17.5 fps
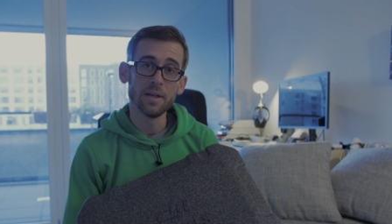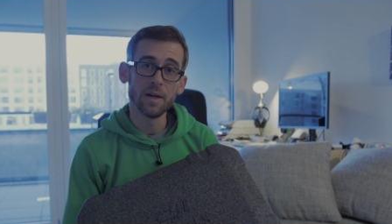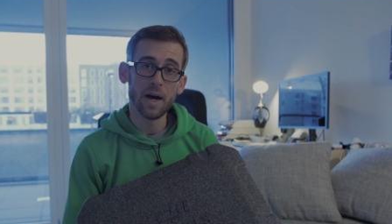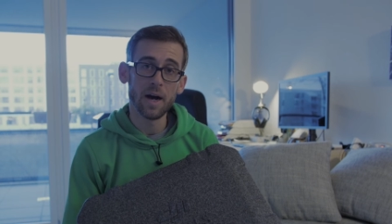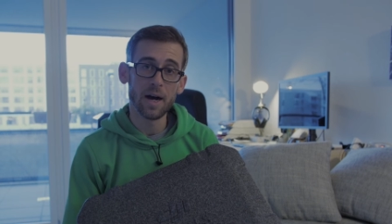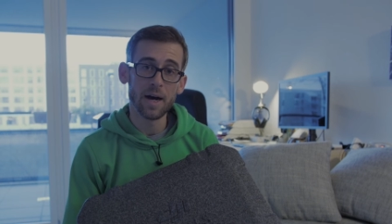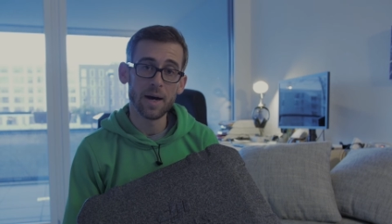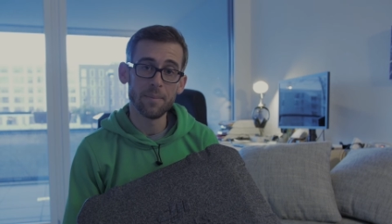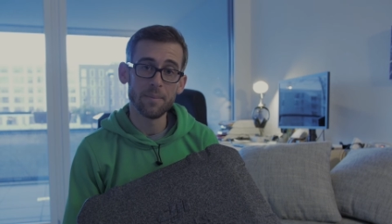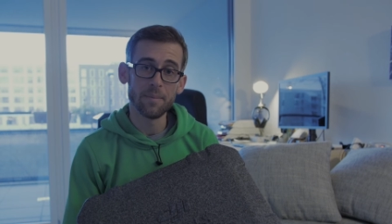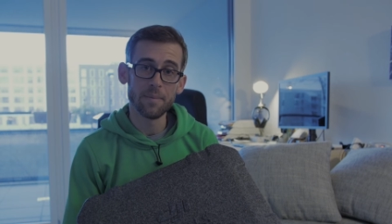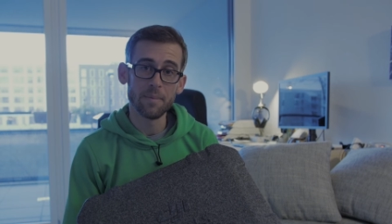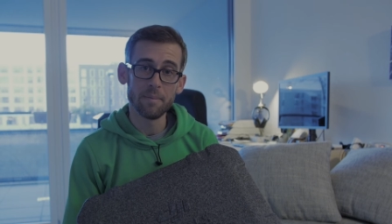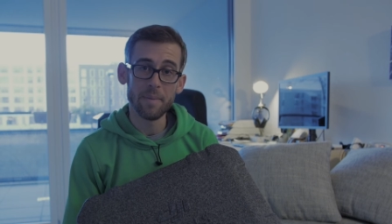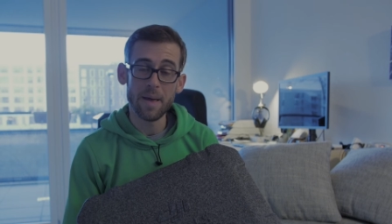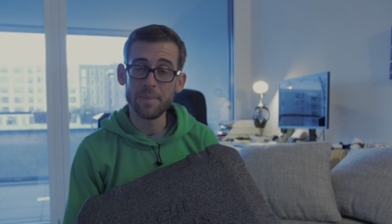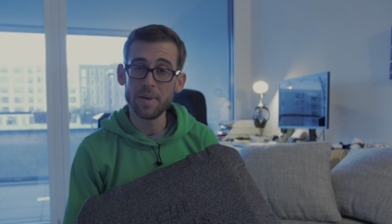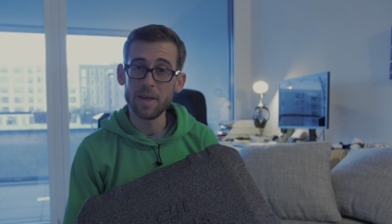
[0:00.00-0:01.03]

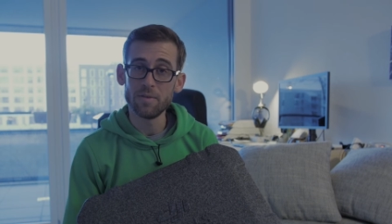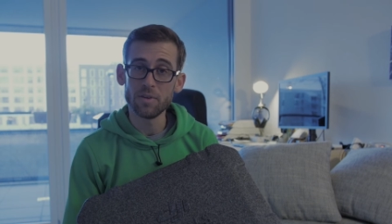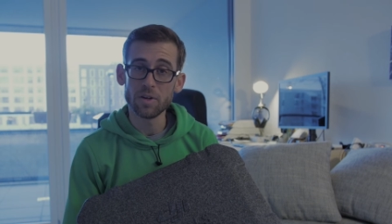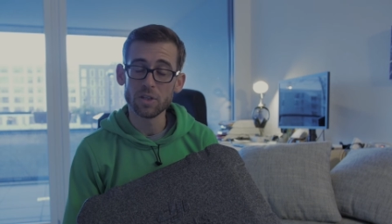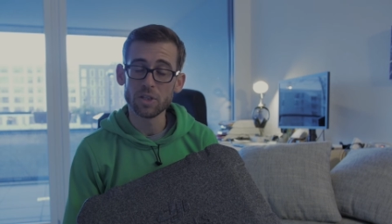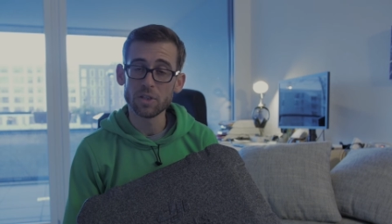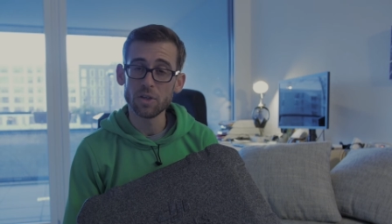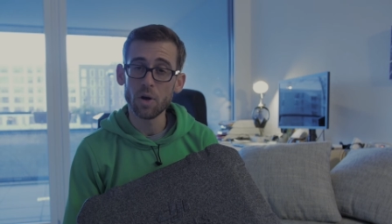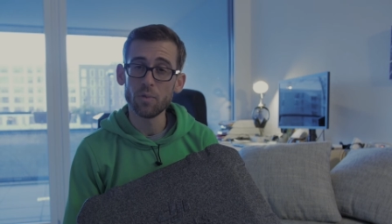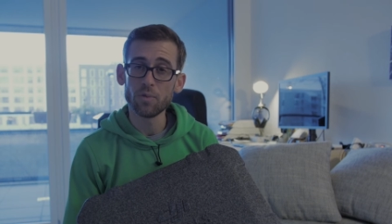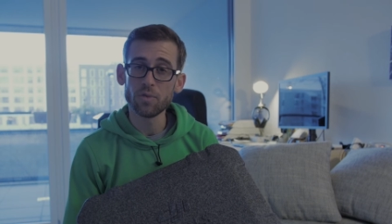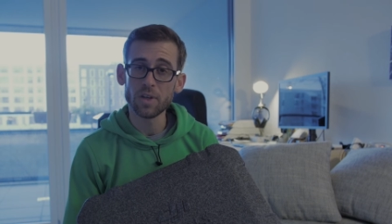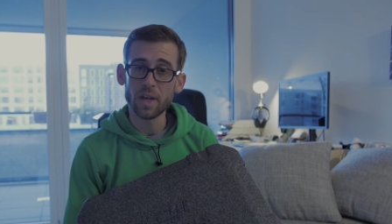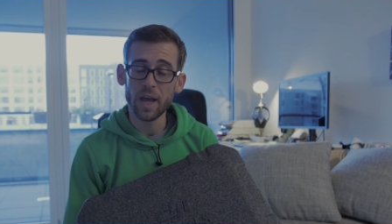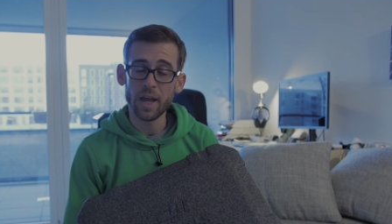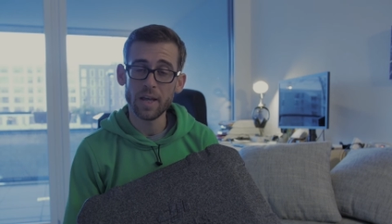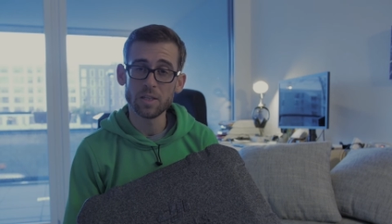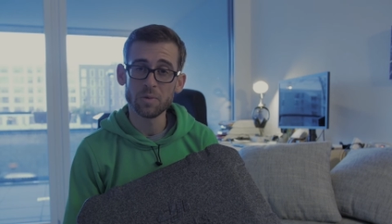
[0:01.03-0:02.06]
maybe even a soft
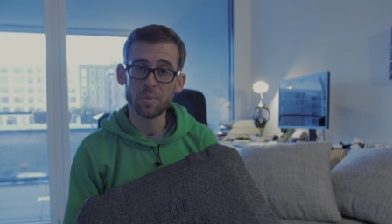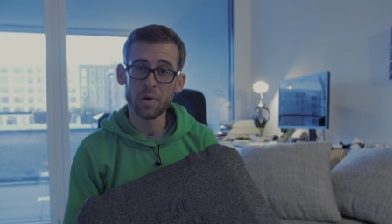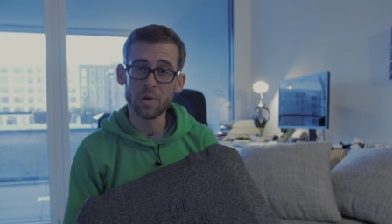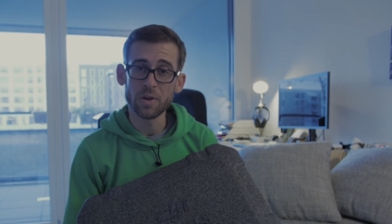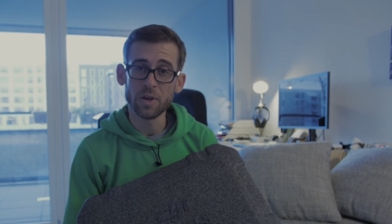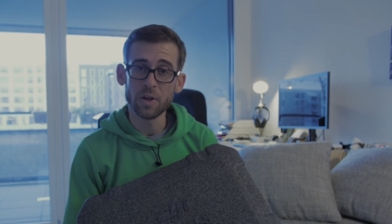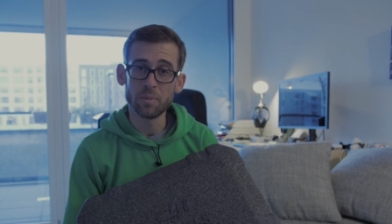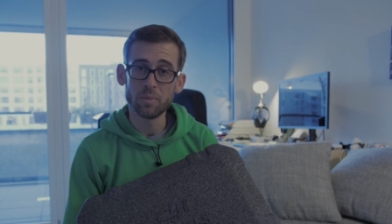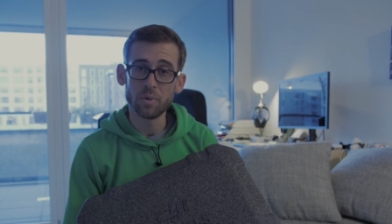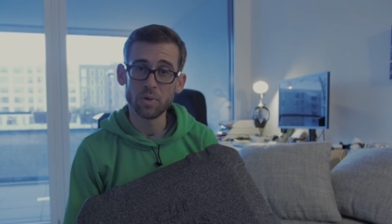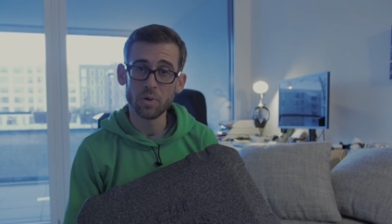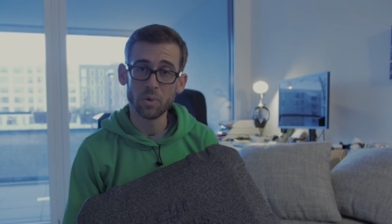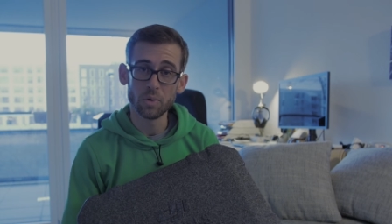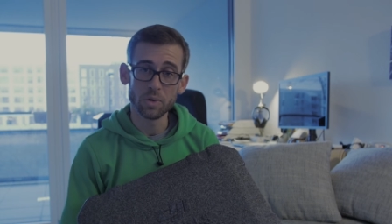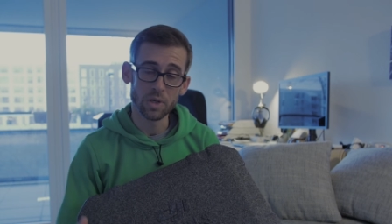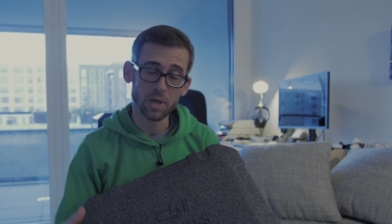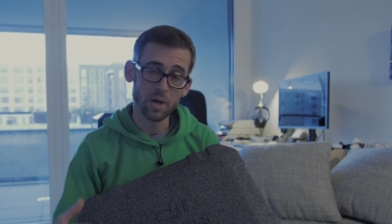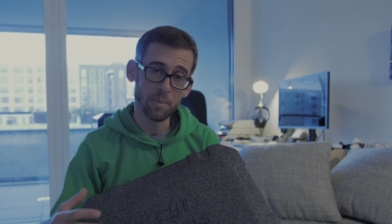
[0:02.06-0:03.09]
case where you can put
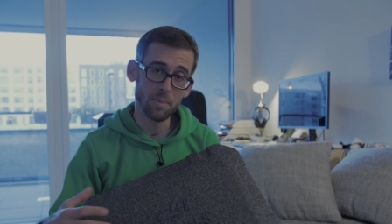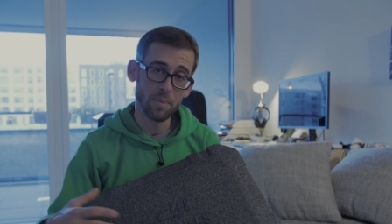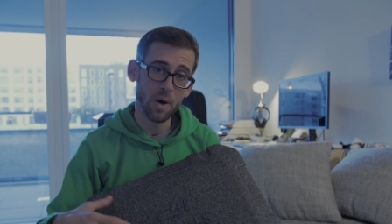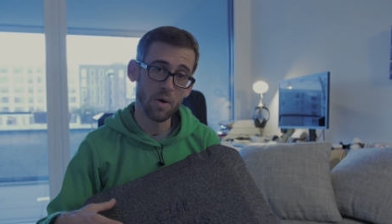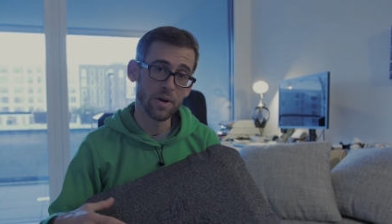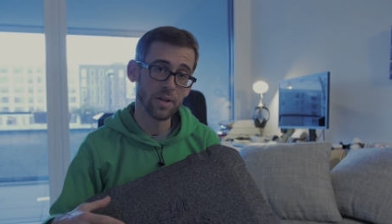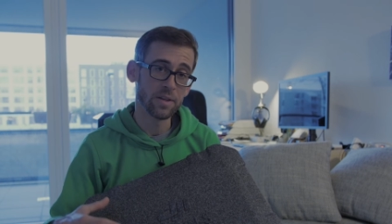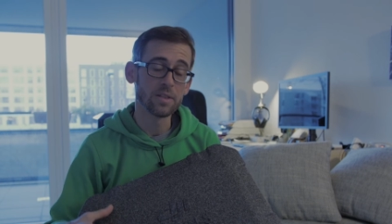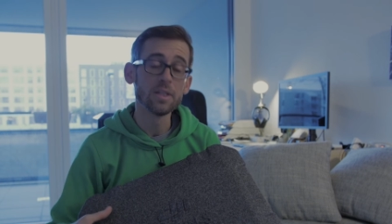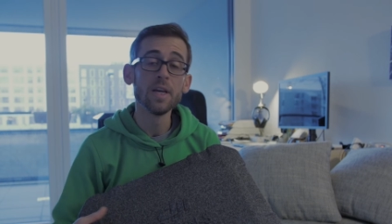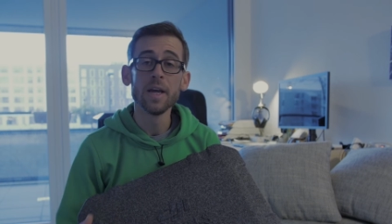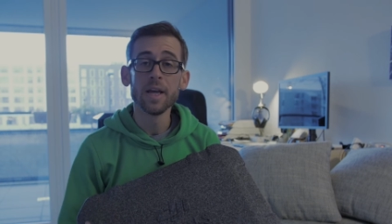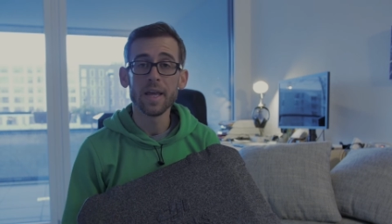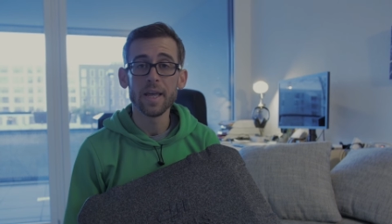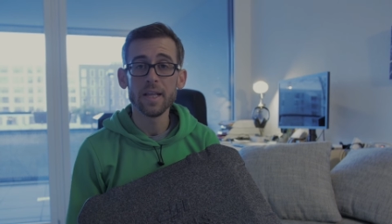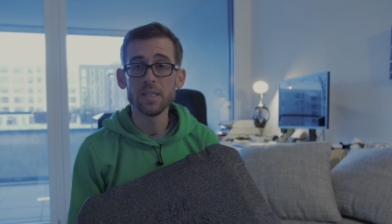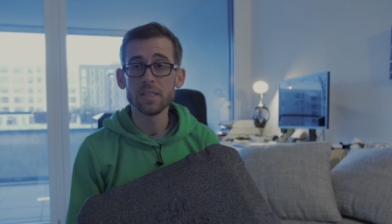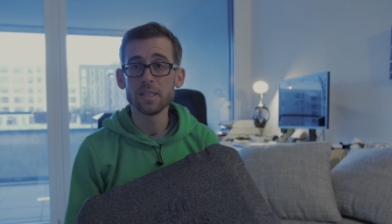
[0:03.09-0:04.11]
all the components
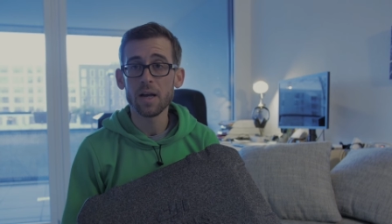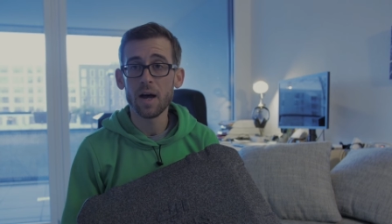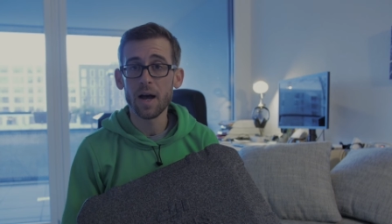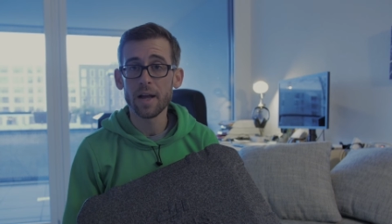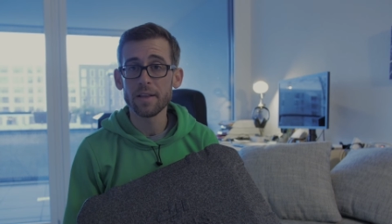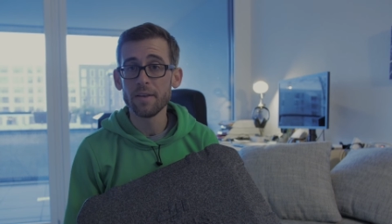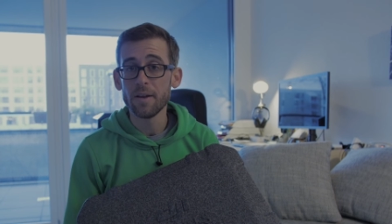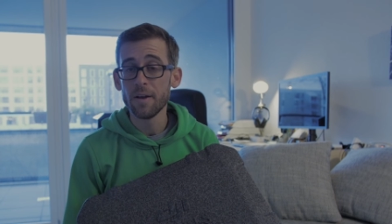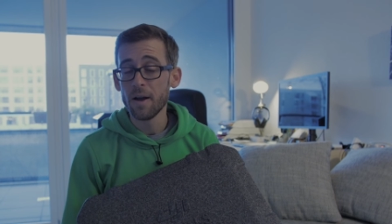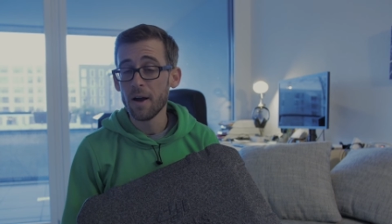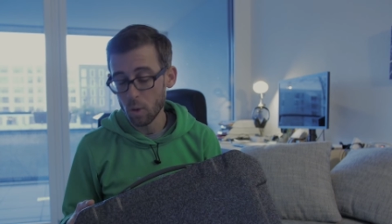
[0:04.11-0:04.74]
inside.